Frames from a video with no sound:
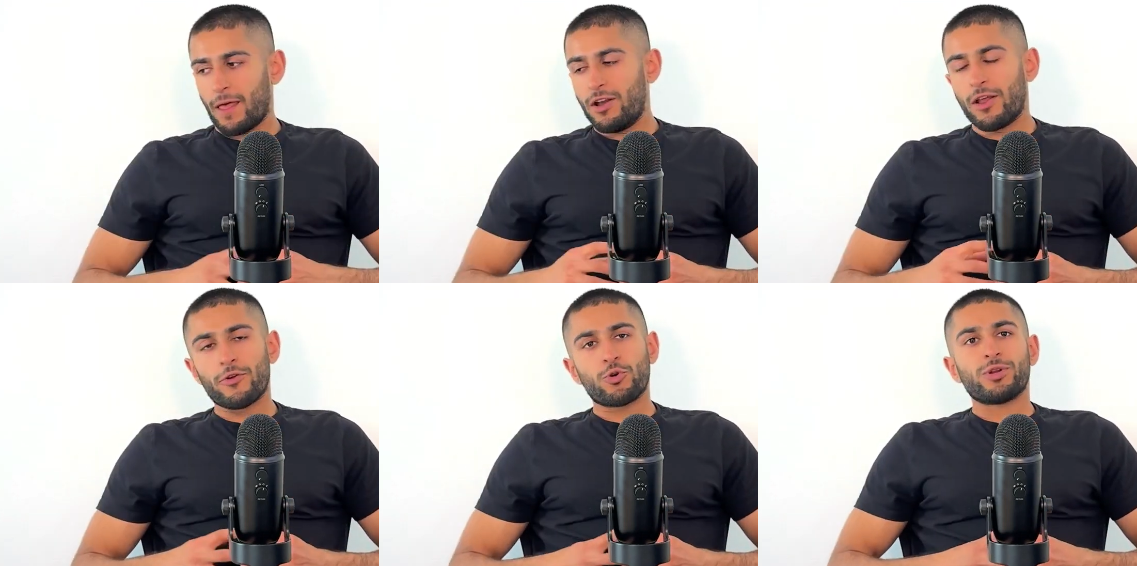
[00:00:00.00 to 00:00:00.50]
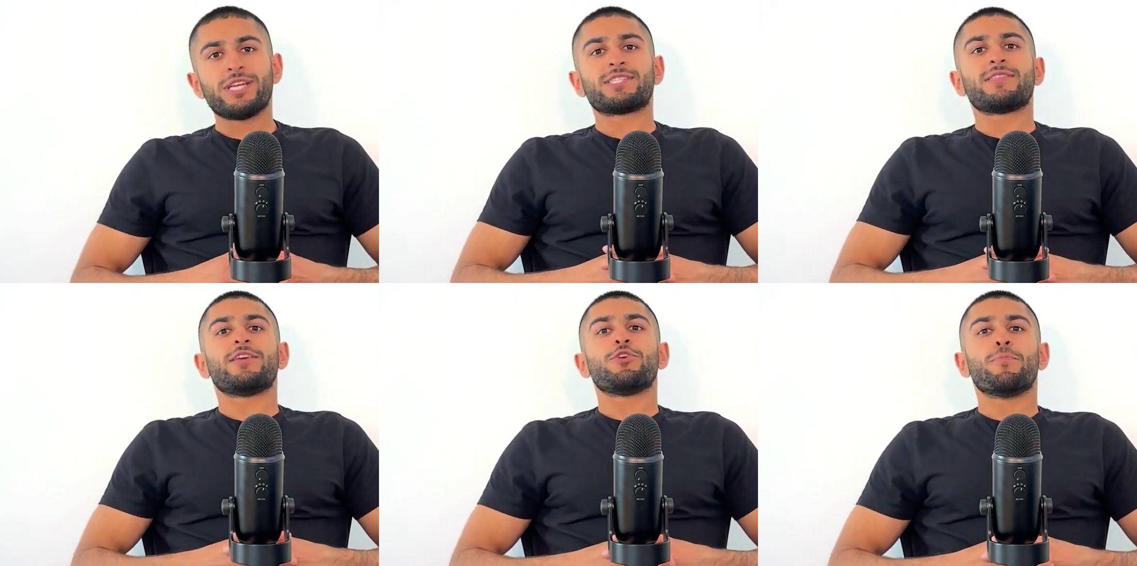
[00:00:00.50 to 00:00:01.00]
Another
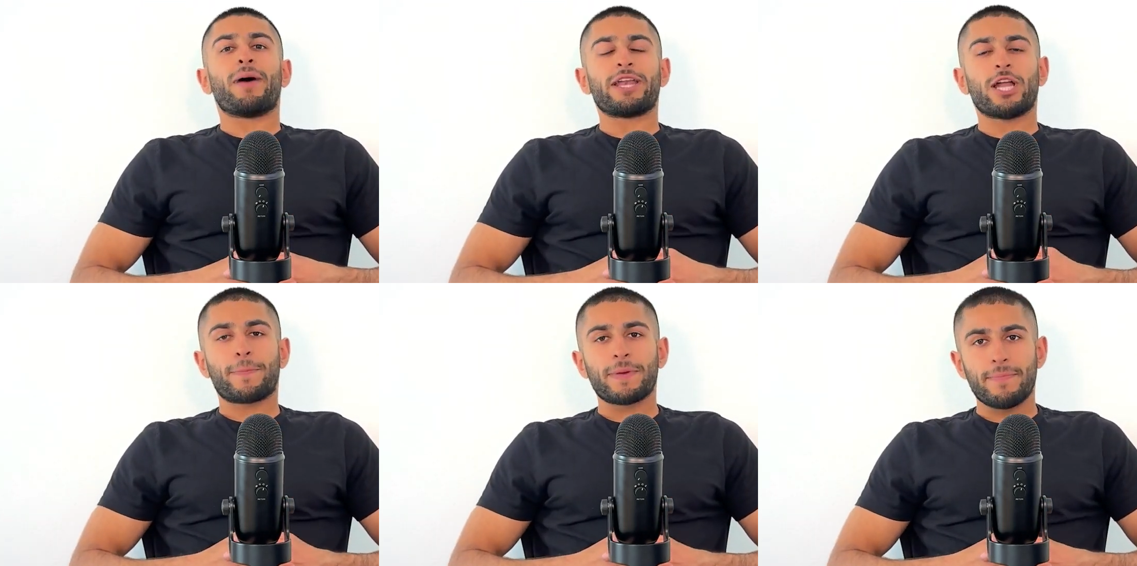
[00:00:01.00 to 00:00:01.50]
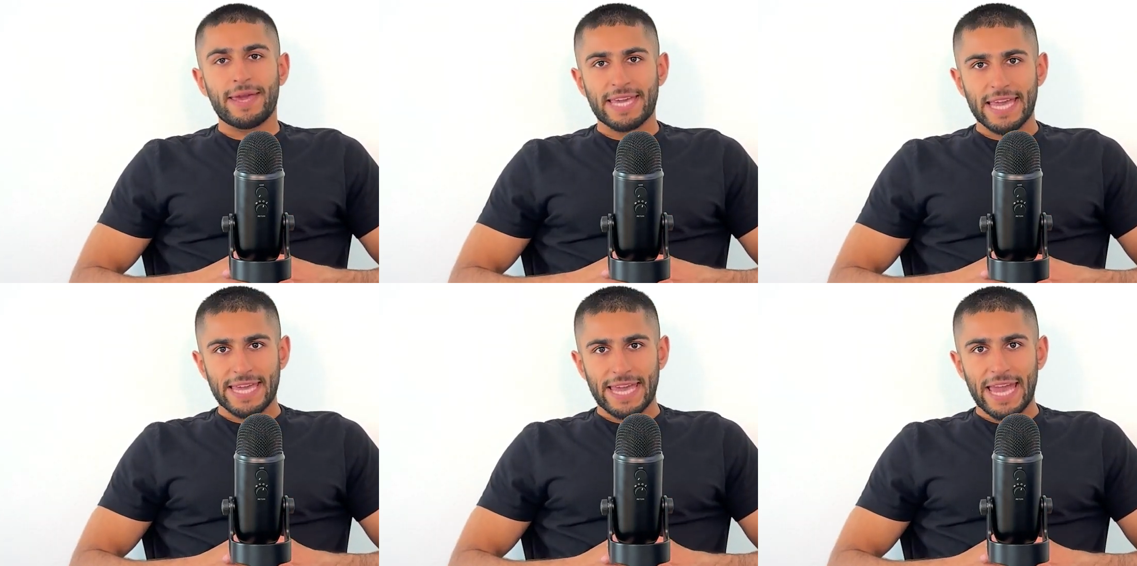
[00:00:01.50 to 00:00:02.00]
reason that you might not be
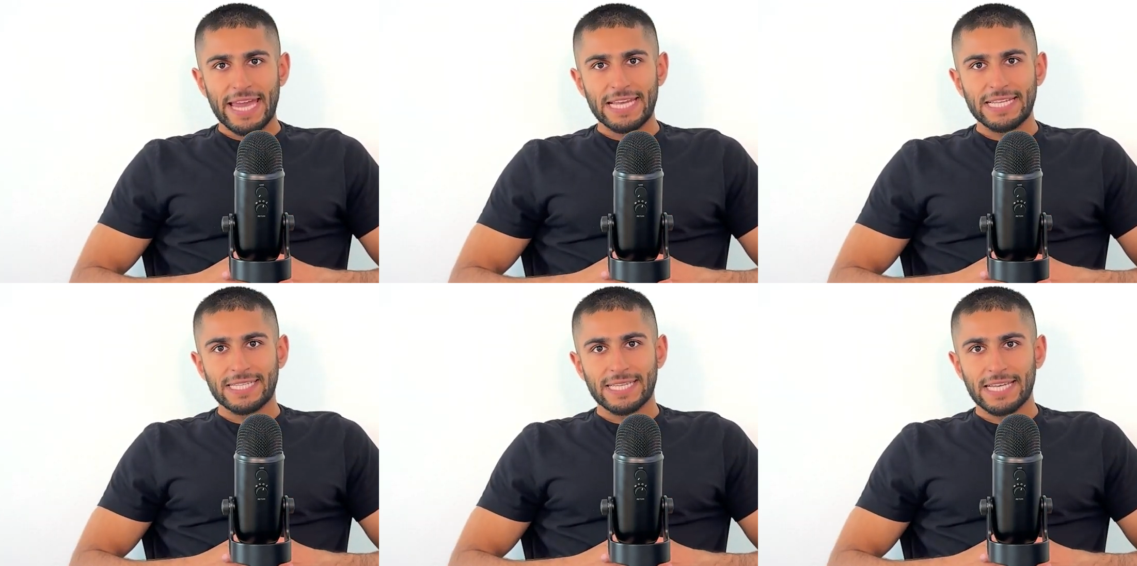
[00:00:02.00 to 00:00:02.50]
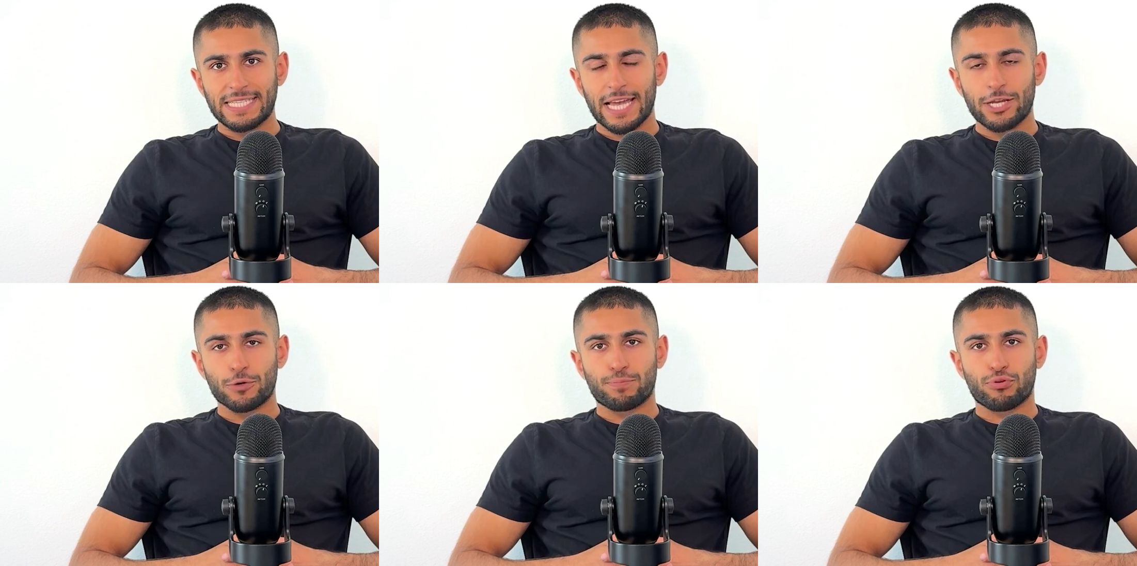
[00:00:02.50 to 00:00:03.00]
making gains is
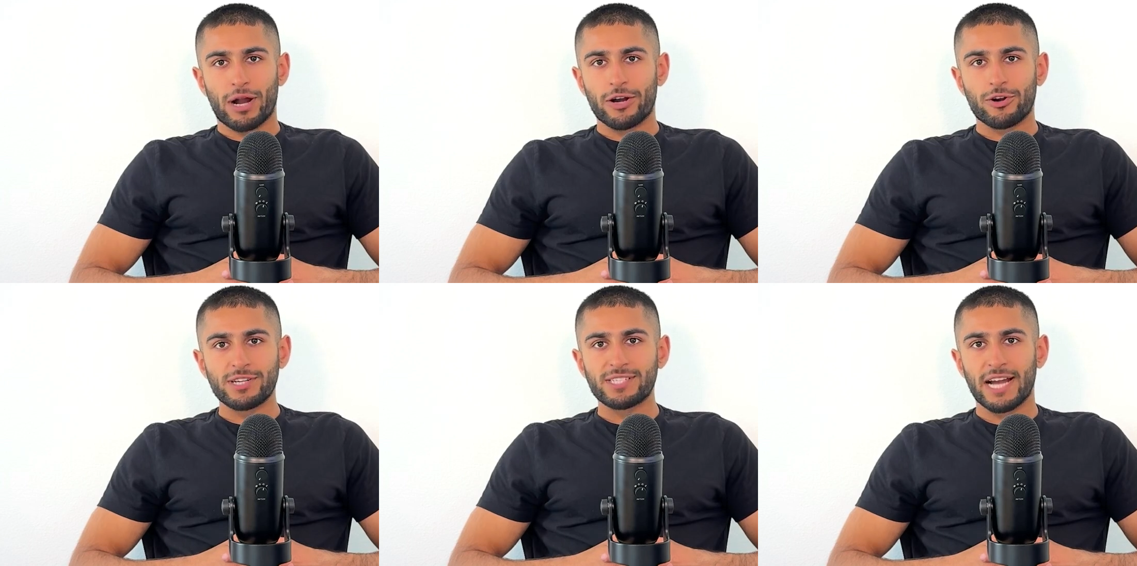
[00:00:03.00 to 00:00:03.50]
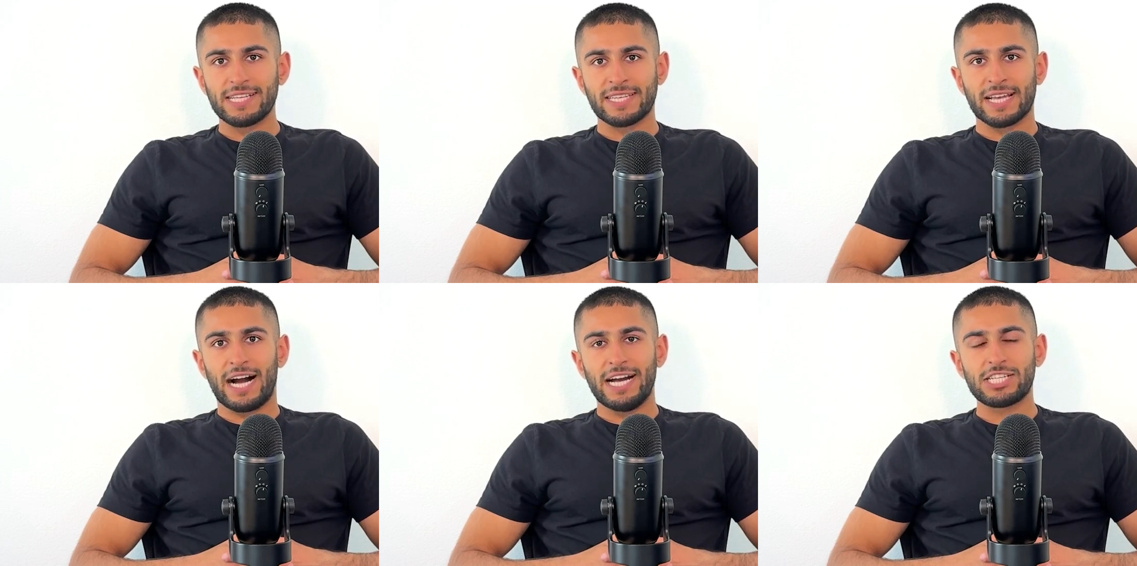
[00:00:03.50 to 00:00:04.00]
that you're
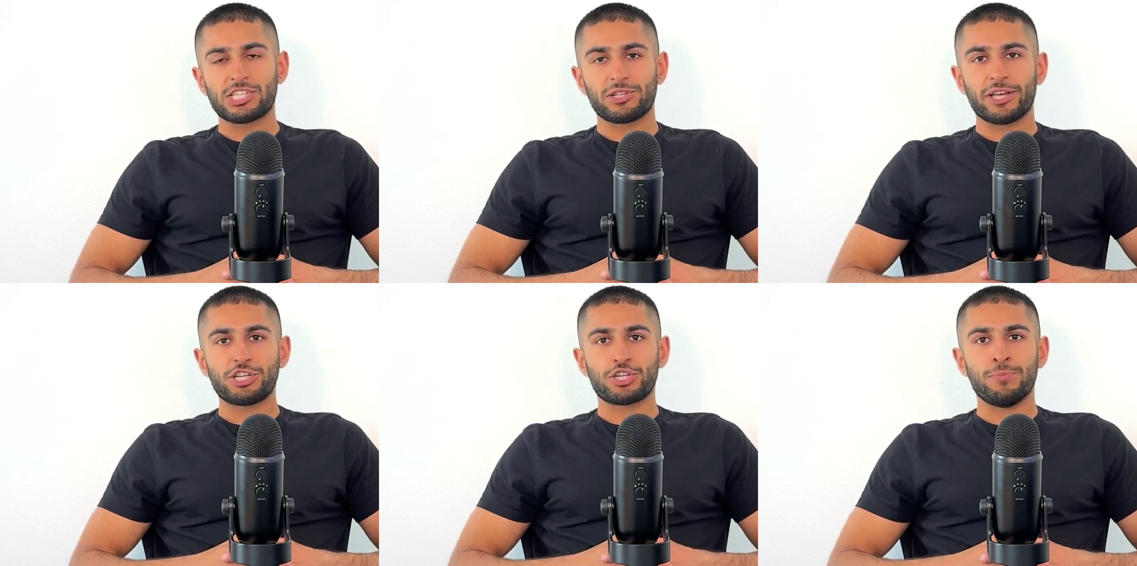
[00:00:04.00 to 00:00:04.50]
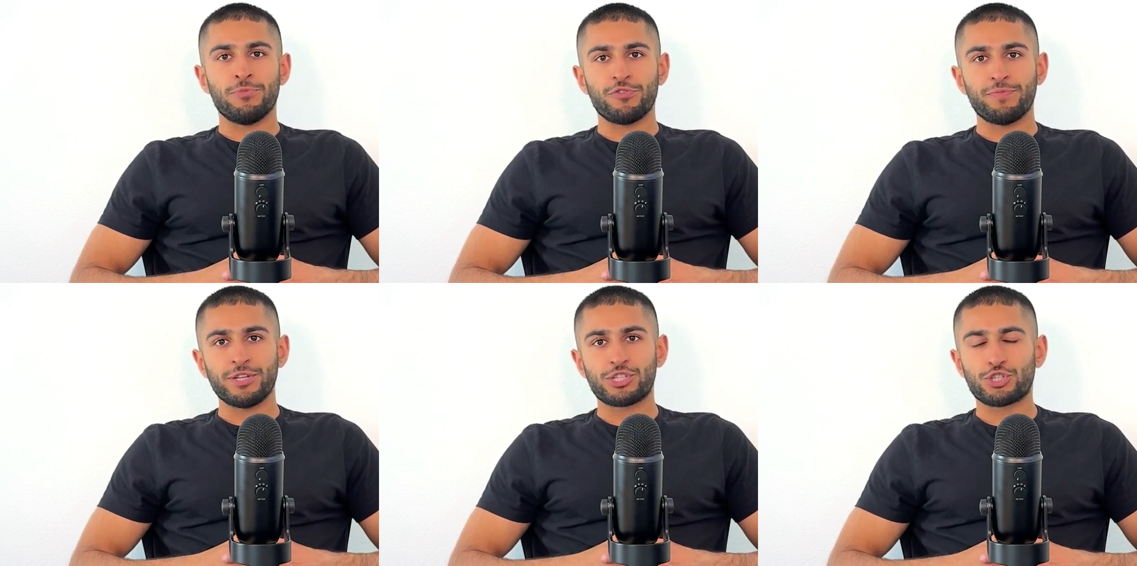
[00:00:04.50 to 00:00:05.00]
prioritizing isolation
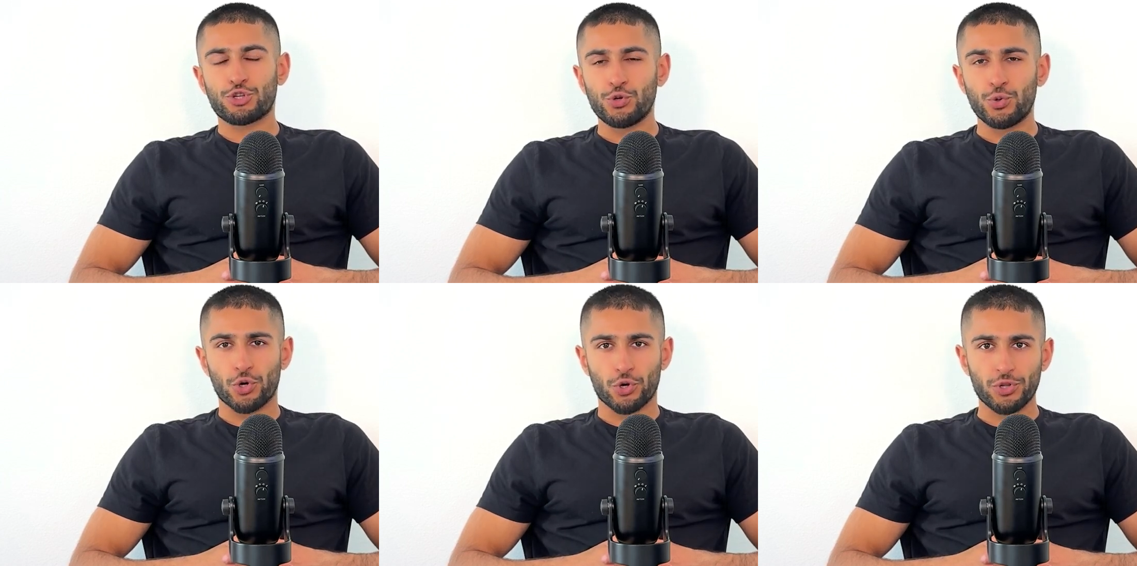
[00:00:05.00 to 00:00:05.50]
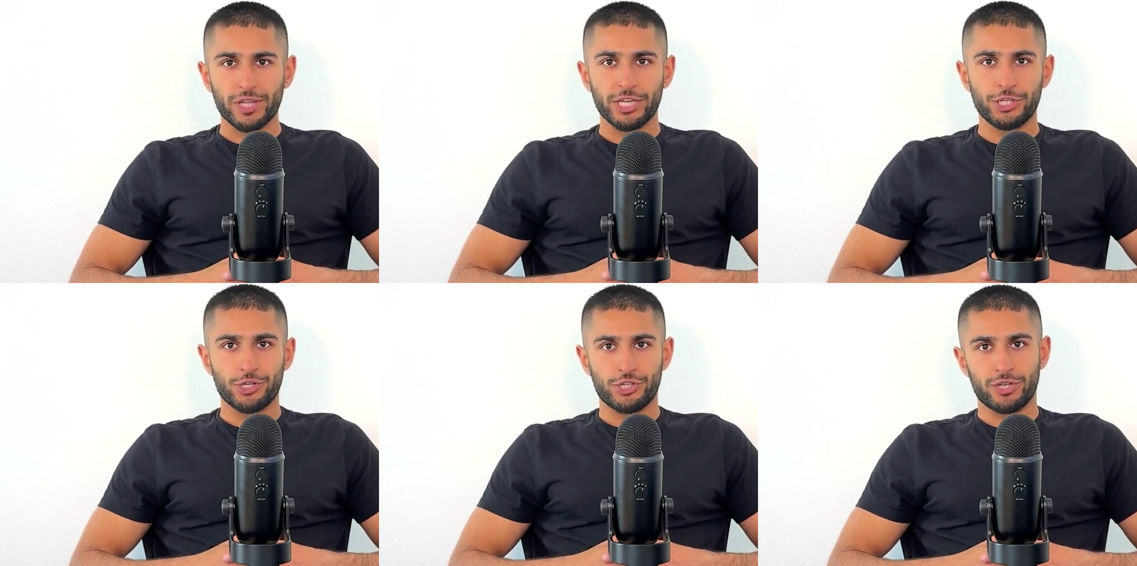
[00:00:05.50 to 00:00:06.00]
movements too early
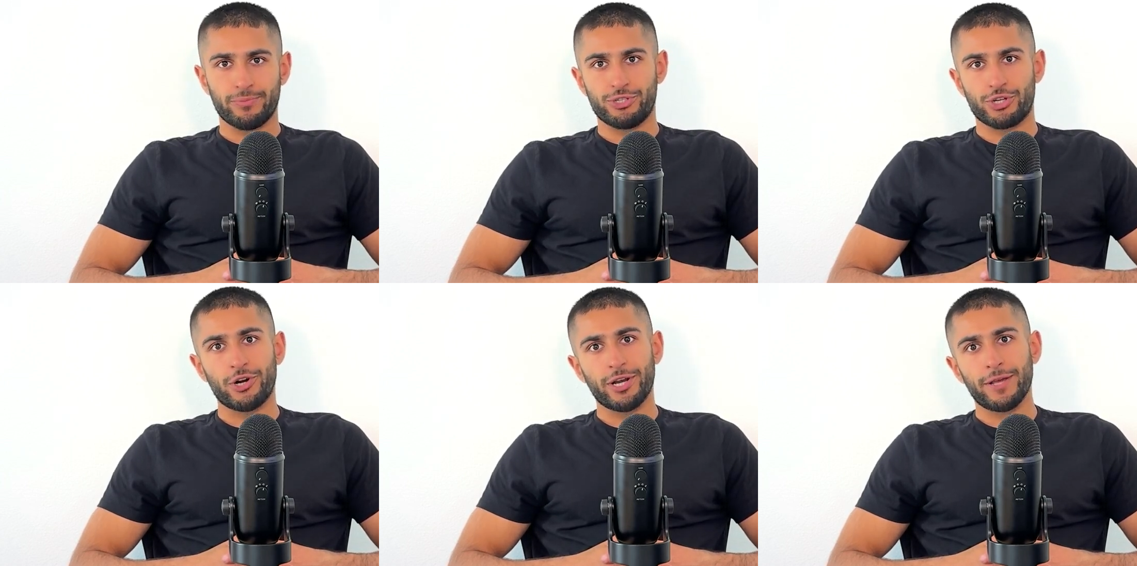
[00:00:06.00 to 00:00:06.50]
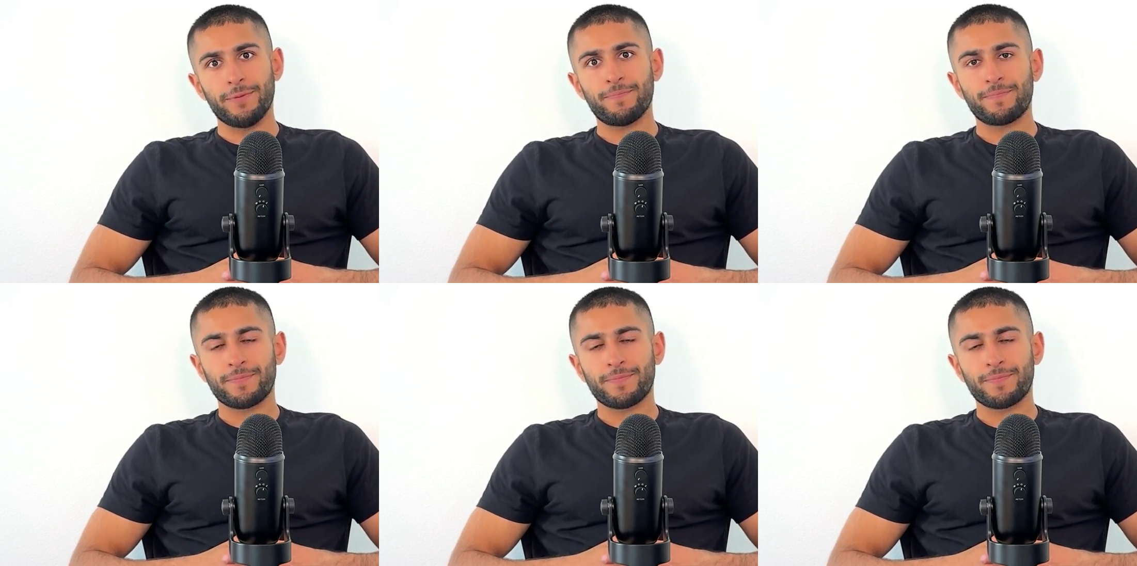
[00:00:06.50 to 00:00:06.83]
in your gym journey.